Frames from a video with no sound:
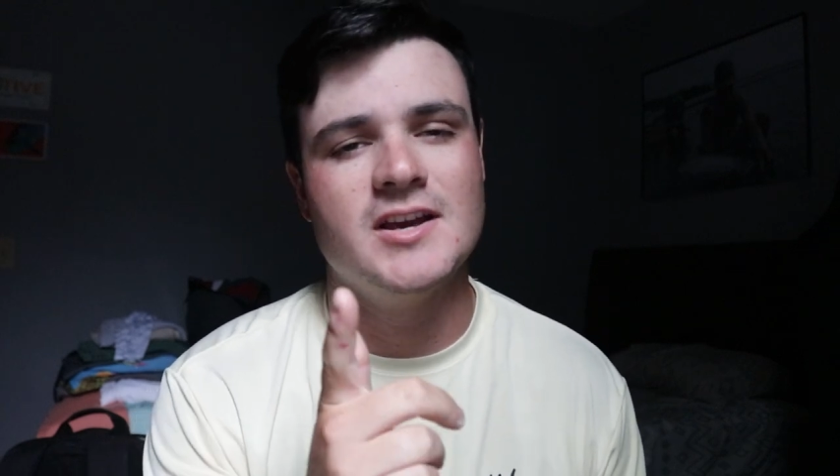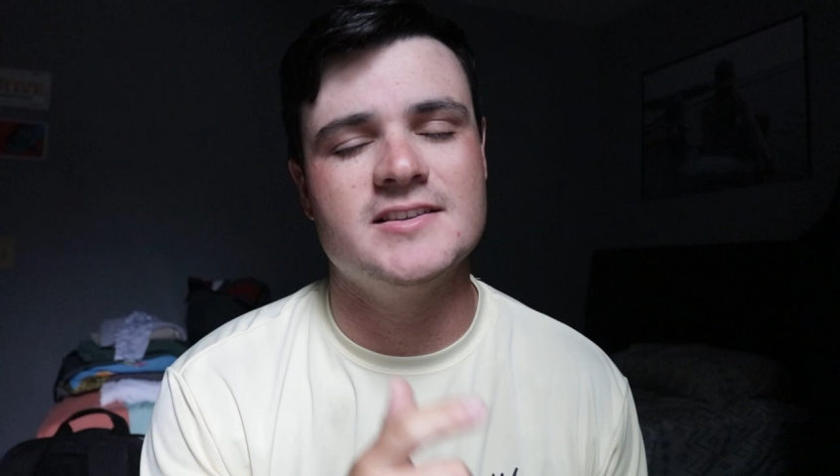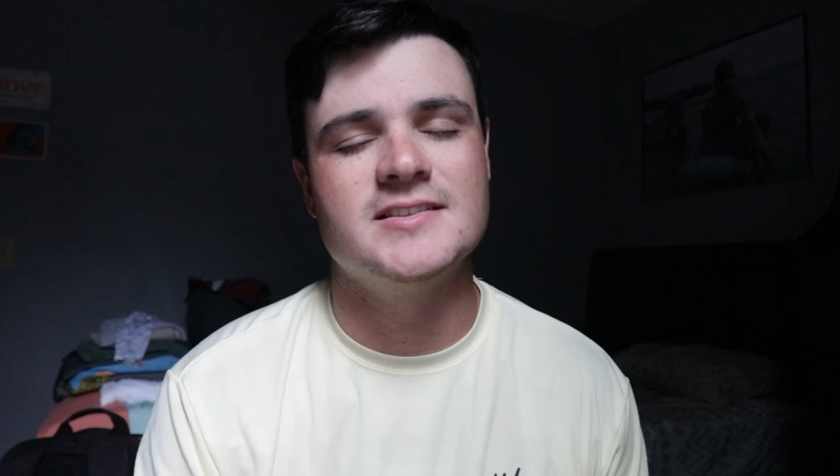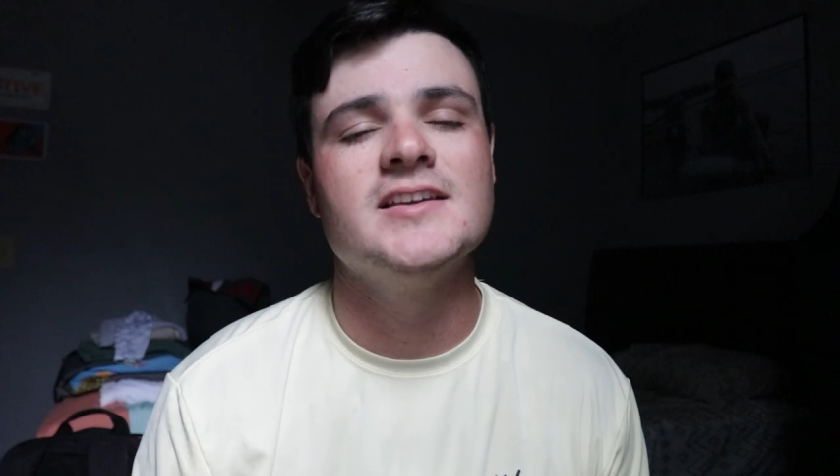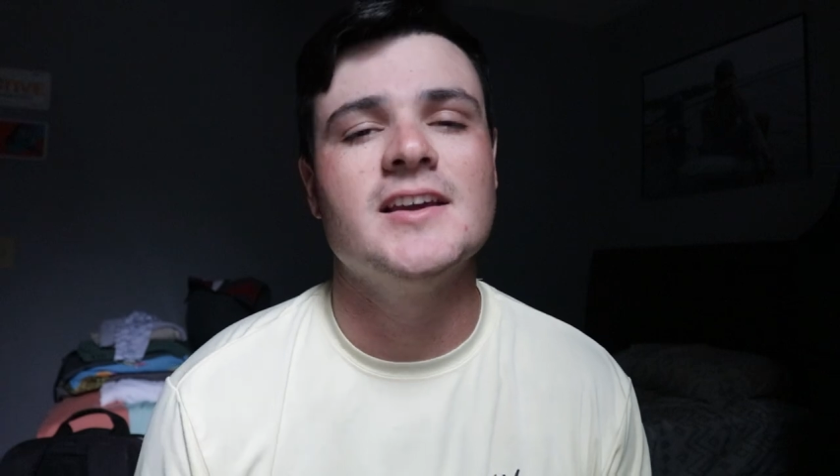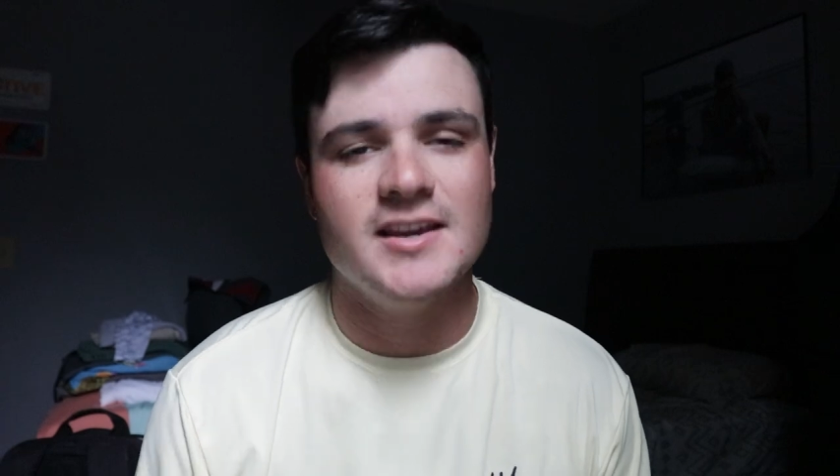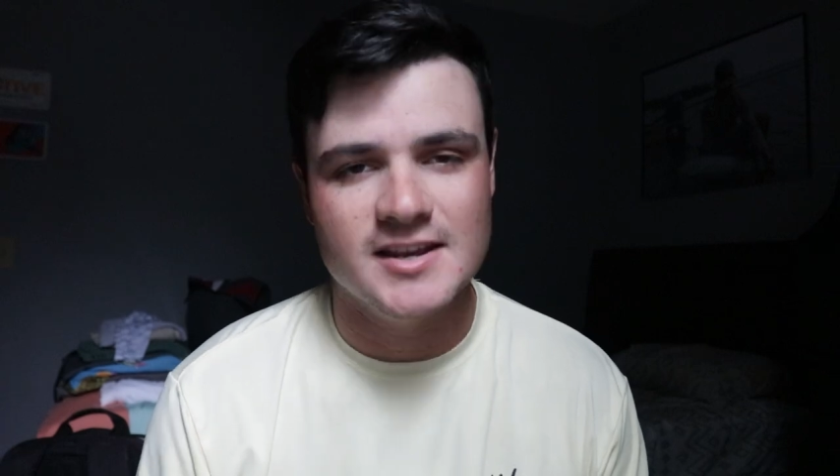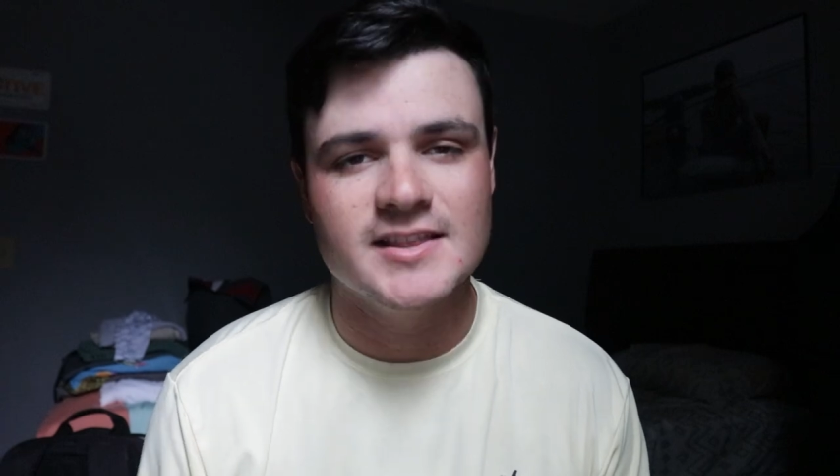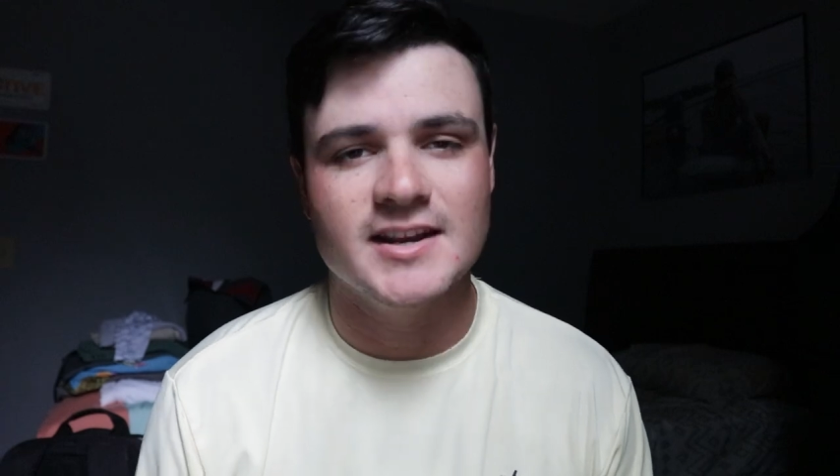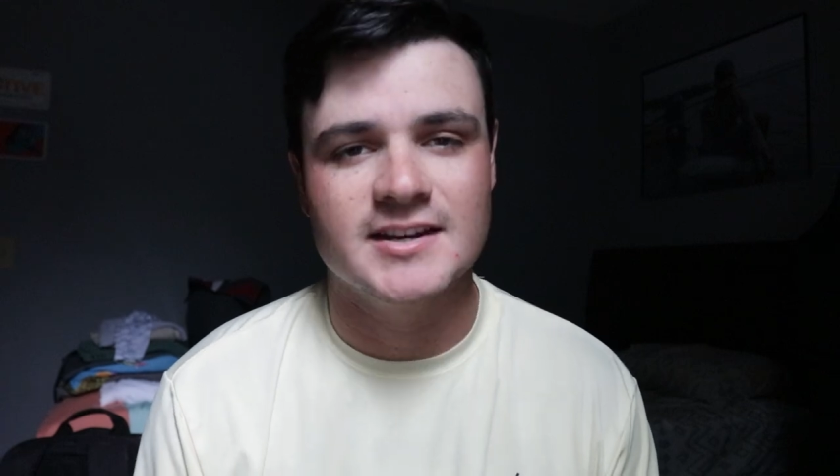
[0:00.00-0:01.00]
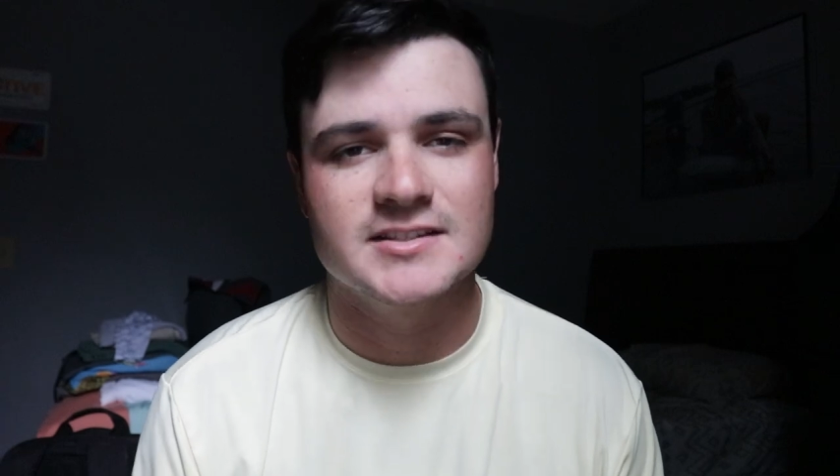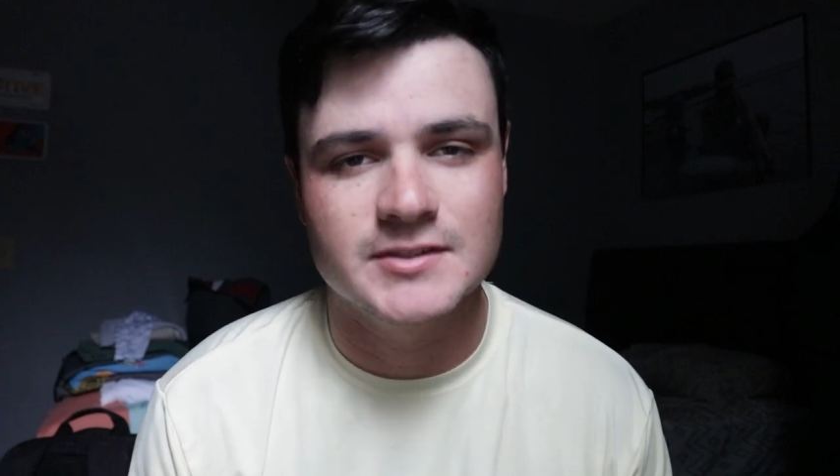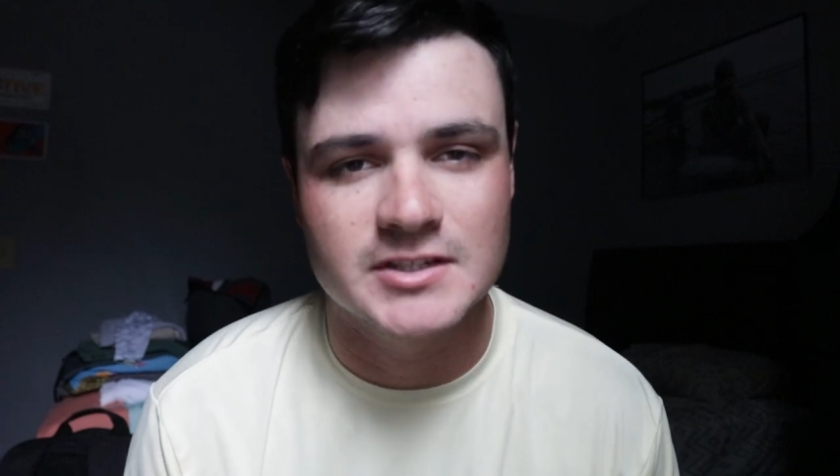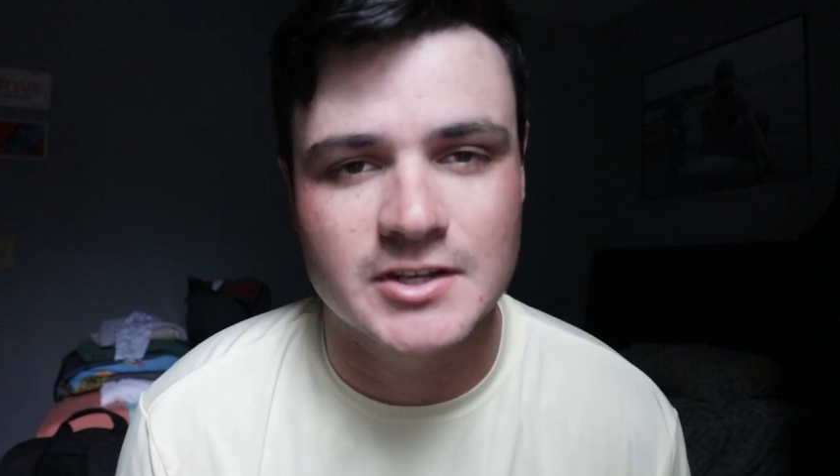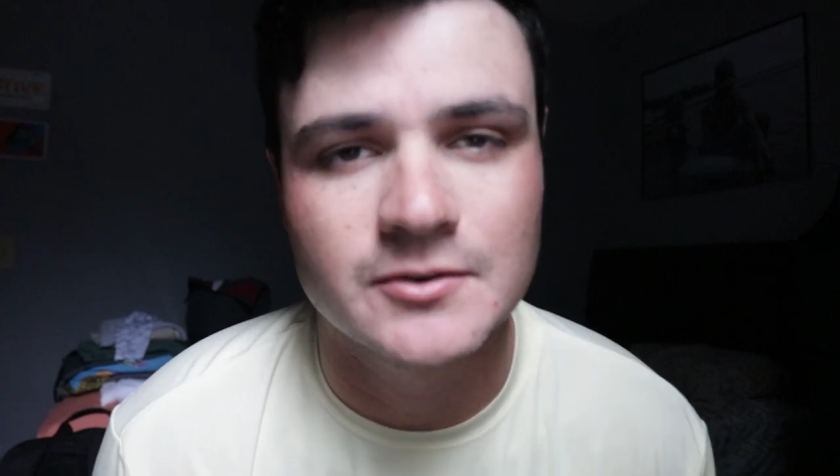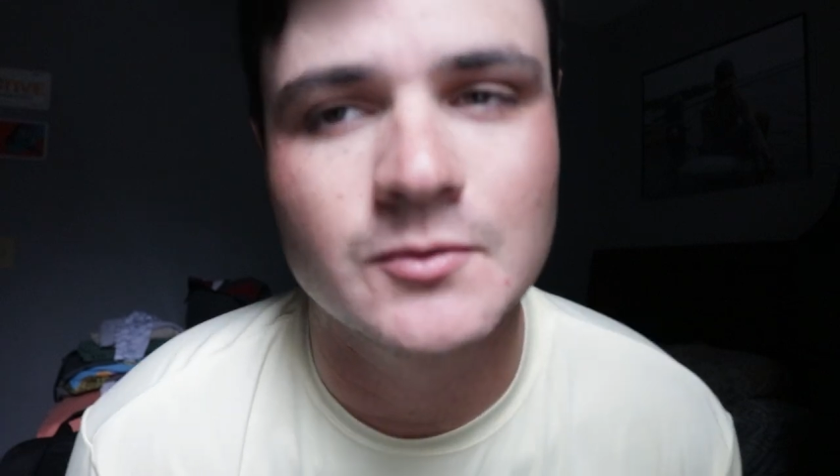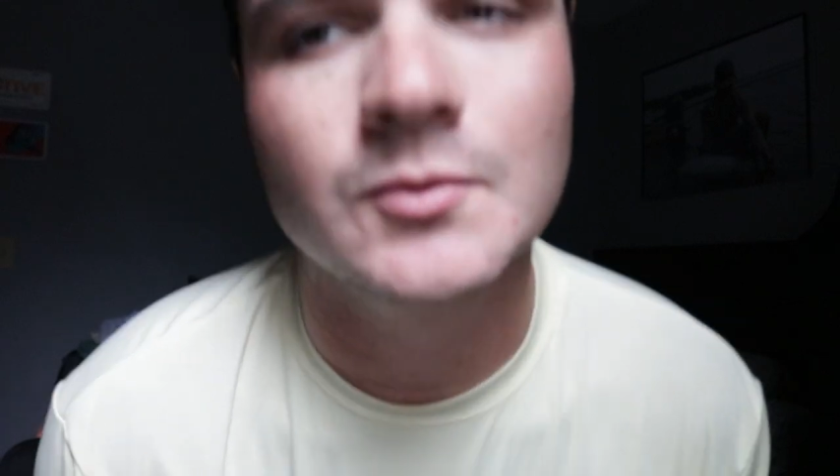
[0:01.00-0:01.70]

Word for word: guys in the next video.